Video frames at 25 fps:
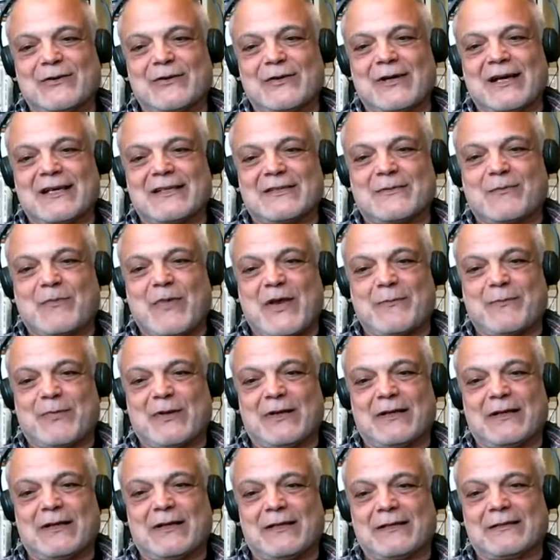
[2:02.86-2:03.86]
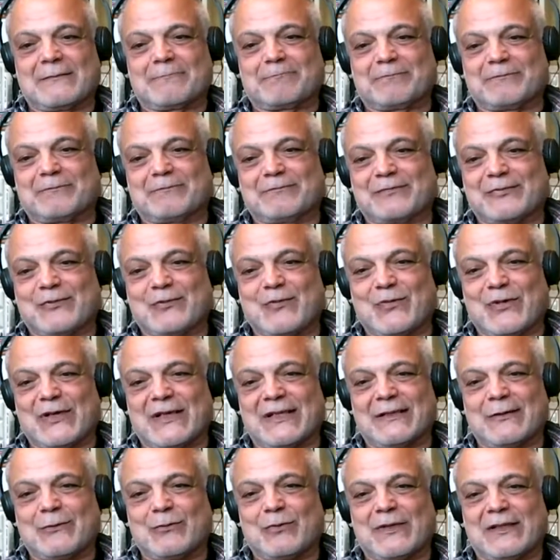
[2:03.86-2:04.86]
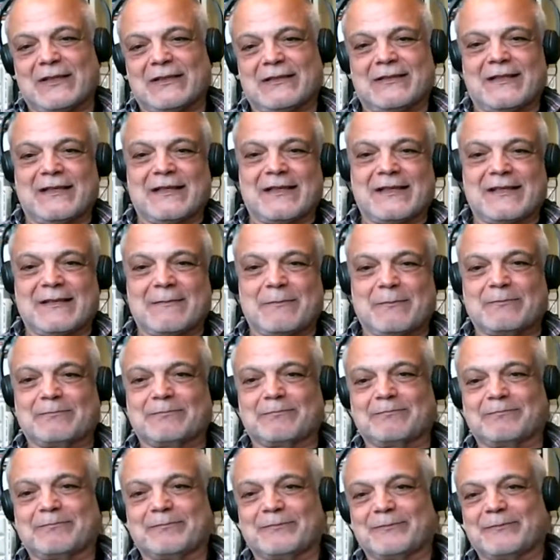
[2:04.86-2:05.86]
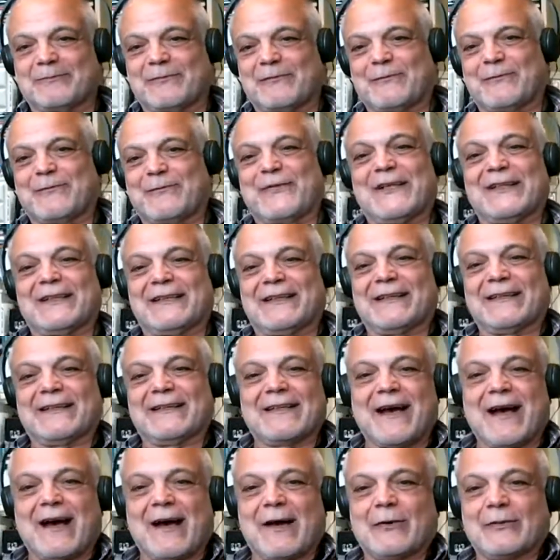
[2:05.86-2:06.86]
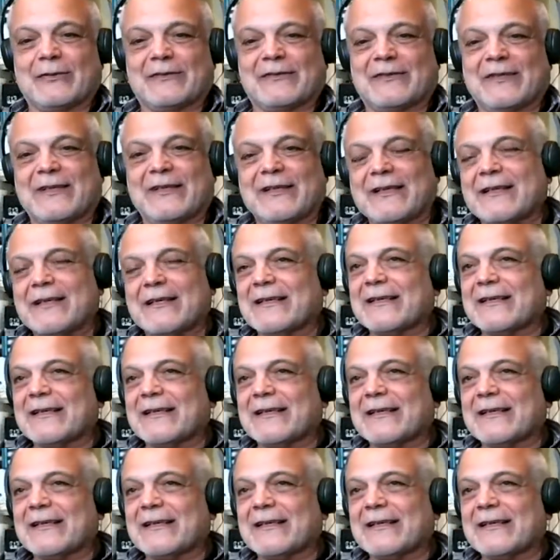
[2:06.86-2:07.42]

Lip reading: you ask people where were they filtered out,